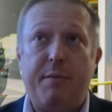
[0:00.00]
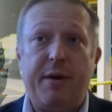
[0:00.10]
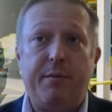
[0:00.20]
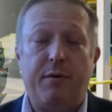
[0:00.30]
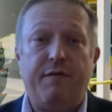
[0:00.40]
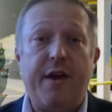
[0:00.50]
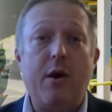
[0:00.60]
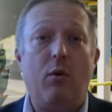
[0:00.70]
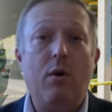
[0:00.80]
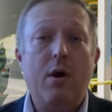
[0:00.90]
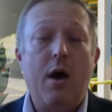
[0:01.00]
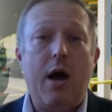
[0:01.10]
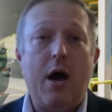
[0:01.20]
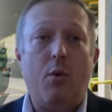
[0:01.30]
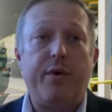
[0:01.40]
people feel
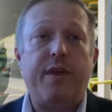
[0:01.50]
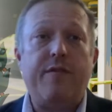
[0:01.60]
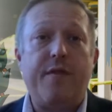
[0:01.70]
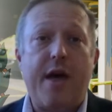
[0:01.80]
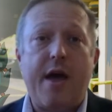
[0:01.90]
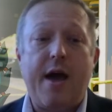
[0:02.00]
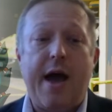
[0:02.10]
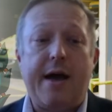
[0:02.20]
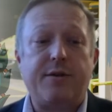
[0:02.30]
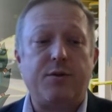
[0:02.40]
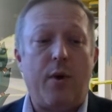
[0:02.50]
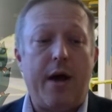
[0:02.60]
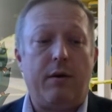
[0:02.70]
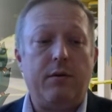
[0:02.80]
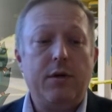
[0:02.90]
within there as
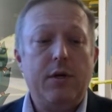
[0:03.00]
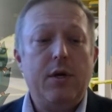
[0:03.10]
well.